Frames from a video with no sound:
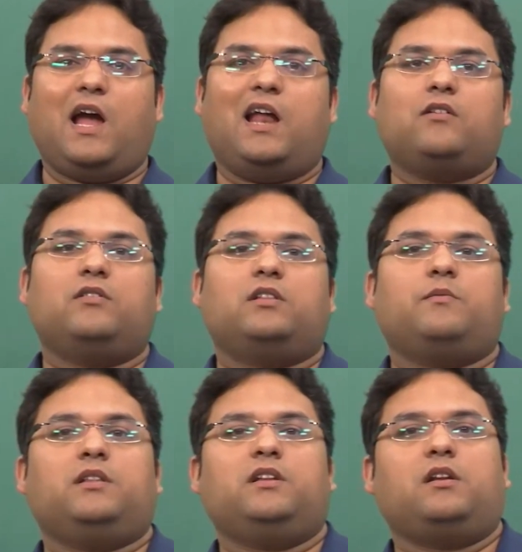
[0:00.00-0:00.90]
algorithm
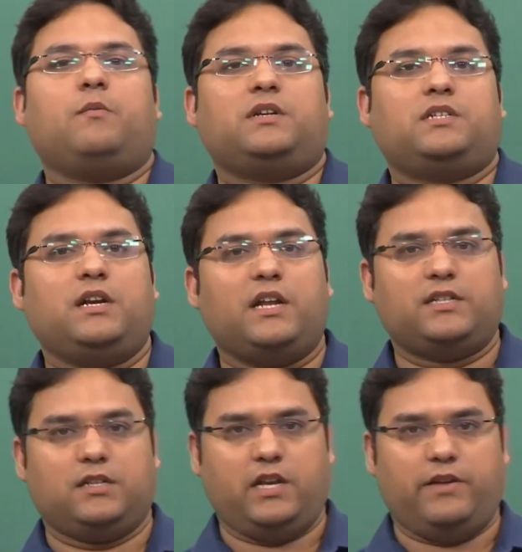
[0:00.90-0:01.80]
and the
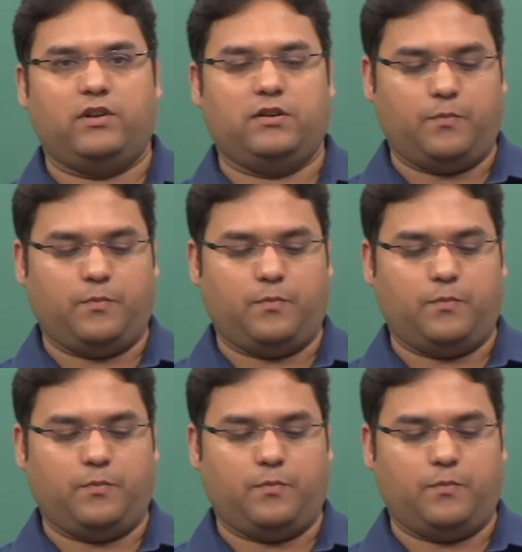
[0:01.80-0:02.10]
representation level.